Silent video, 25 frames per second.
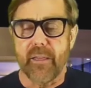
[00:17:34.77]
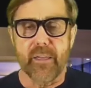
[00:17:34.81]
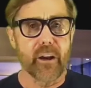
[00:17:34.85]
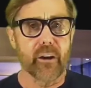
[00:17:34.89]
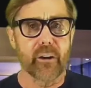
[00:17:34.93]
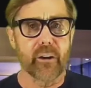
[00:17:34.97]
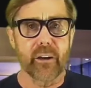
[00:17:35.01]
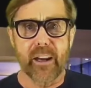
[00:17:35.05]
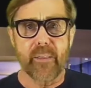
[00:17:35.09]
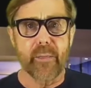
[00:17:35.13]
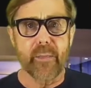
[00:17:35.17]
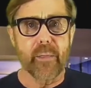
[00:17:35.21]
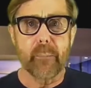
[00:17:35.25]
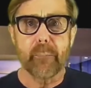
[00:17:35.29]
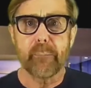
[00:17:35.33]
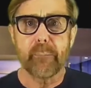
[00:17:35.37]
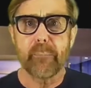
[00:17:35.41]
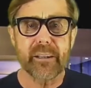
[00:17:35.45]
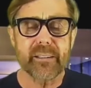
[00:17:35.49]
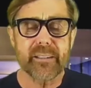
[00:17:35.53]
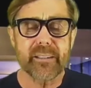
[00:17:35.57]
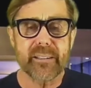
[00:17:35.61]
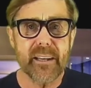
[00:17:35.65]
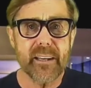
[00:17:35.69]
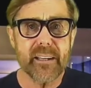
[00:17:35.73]
They're in the
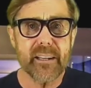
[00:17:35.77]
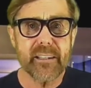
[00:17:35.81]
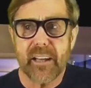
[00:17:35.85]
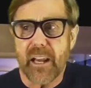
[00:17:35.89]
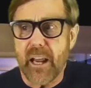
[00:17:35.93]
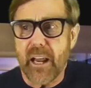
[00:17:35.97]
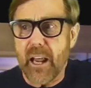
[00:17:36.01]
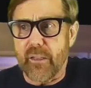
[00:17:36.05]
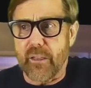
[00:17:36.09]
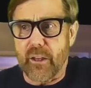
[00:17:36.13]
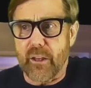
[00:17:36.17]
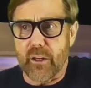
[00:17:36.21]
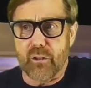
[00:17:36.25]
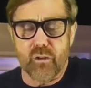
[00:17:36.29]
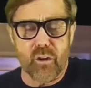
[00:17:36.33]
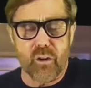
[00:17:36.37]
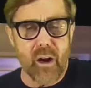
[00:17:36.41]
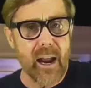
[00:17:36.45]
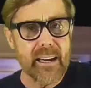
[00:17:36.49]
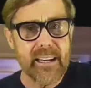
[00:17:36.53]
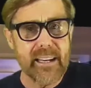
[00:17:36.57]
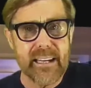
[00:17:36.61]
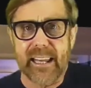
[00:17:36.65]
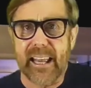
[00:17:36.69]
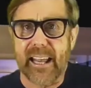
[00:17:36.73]
business. They're
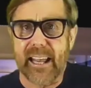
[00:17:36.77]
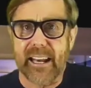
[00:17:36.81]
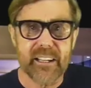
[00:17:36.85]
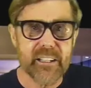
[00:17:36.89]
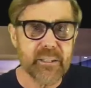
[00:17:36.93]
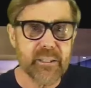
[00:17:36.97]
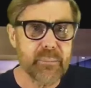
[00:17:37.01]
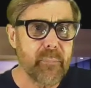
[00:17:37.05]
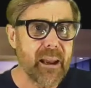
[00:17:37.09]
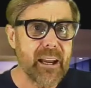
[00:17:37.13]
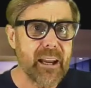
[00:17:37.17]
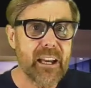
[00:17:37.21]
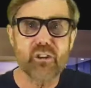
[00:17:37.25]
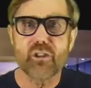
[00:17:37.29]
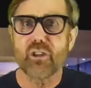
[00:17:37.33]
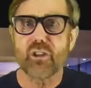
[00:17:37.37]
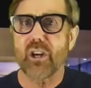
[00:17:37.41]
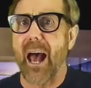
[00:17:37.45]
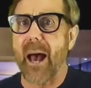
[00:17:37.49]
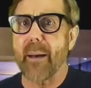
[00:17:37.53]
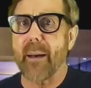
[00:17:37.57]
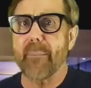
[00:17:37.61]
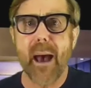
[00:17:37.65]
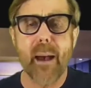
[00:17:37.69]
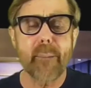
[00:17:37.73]
trying to get as many
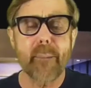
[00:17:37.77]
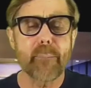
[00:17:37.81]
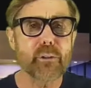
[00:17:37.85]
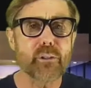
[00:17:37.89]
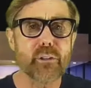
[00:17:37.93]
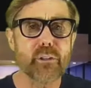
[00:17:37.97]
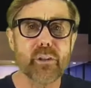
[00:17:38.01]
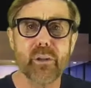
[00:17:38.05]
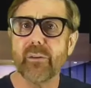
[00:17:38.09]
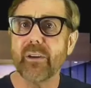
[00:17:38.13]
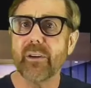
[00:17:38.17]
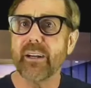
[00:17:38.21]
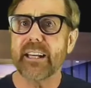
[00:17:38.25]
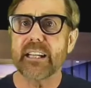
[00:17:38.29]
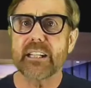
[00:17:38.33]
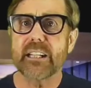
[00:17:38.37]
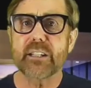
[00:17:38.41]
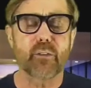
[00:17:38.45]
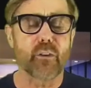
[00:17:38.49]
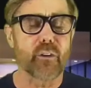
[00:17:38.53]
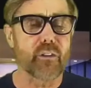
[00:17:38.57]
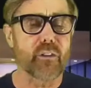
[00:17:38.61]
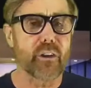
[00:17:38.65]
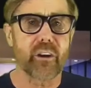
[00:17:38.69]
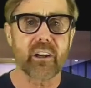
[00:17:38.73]
job
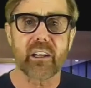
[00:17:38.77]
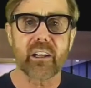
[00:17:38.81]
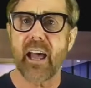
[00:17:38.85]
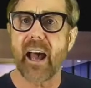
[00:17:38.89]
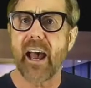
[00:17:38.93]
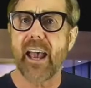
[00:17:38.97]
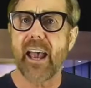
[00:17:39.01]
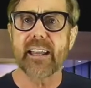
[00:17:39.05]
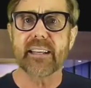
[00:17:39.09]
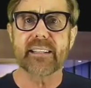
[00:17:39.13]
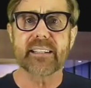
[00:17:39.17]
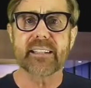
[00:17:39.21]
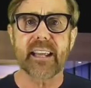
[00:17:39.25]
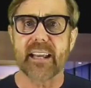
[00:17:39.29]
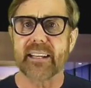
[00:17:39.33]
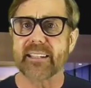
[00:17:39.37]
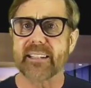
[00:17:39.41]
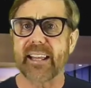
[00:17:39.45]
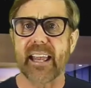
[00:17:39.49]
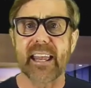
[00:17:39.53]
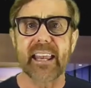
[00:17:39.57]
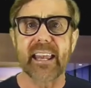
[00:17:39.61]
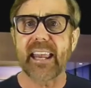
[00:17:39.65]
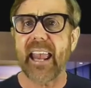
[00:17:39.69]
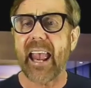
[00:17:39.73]
opportunities for their clients
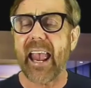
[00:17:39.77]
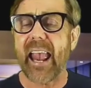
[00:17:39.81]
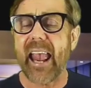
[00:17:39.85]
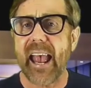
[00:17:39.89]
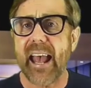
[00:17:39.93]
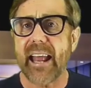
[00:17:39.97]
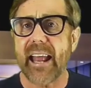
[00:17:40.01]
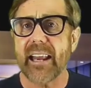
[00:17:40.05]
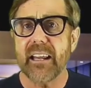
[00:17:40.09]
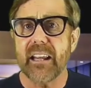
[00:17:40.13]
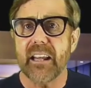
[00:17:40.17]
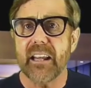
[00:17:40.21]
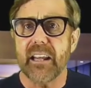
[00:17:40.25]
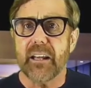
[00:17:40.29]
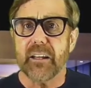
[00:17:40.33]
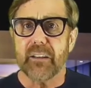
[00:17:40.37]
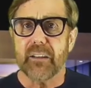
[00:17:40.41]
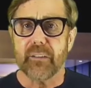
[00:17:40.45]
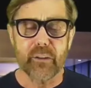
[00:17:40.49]
as they can.